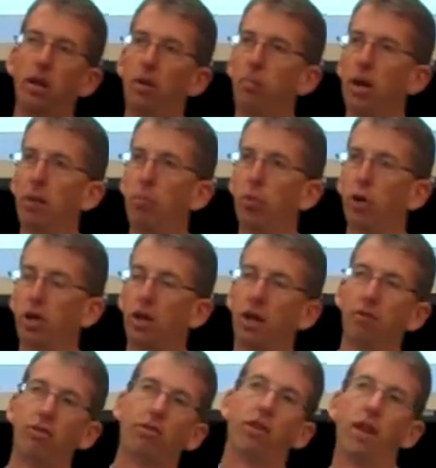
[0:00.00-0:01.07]
paperwork you
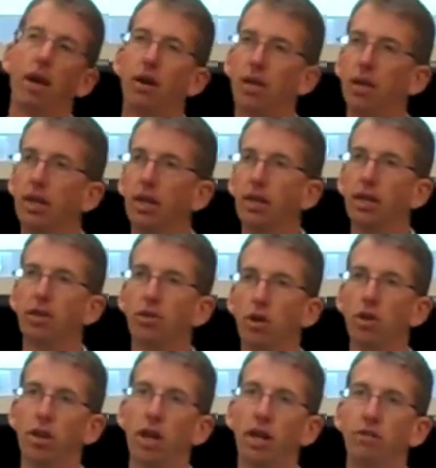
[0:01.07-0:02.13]
have to fill out is
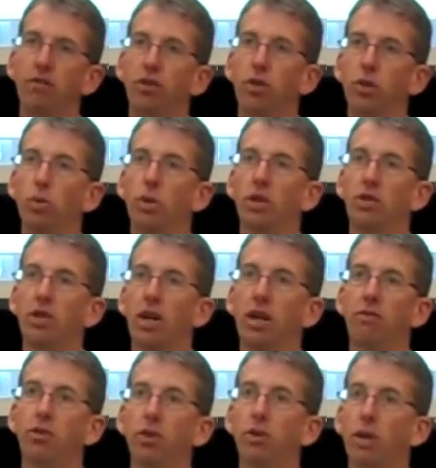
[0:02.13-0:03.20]
online for you when it's time
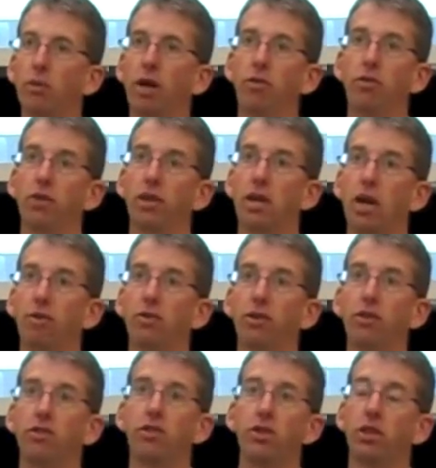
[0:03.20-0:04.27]
for you to get ready for your
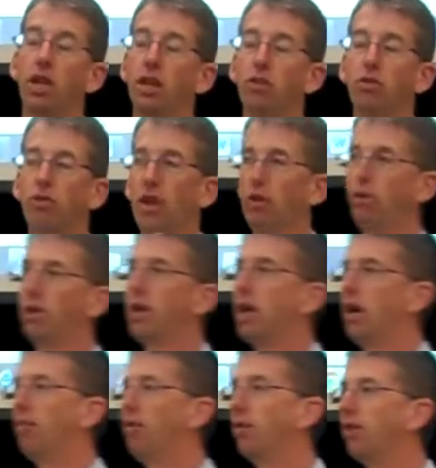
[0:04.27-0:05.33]
conference and you schedule the
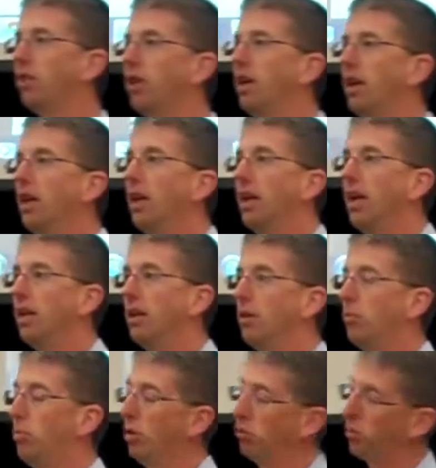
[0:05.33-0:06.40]
conference. And
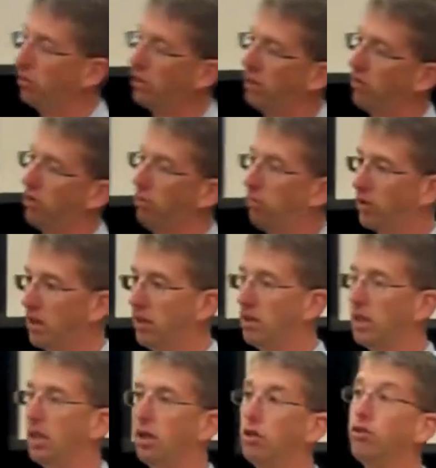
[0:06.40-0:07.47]
the principal says, don't forget to
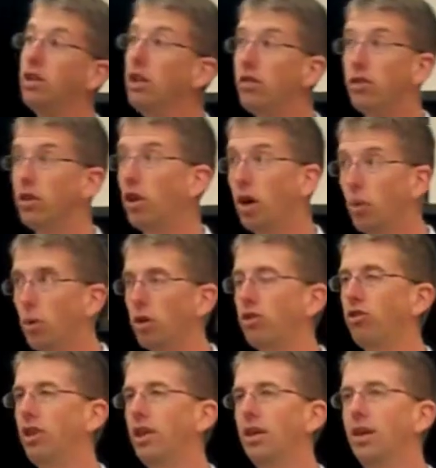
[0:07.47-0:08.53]
get your TCR
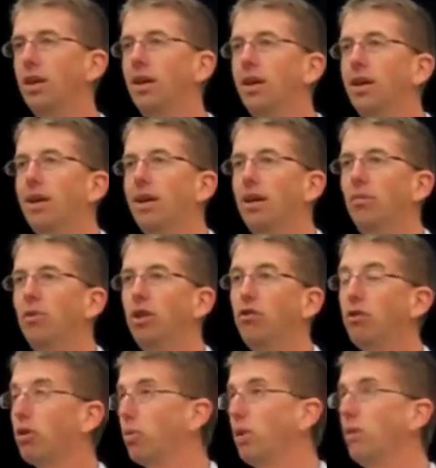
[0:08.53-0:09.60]
worksheet,
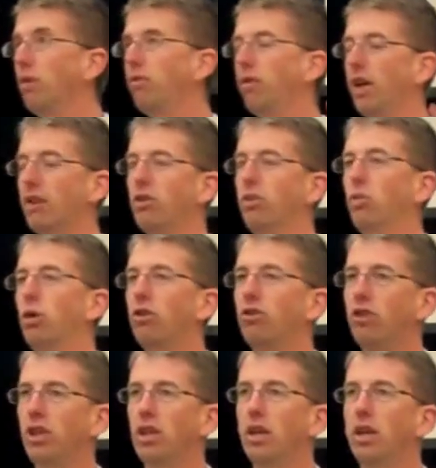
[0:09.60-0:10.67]
Teacher Career Reflection worksheet.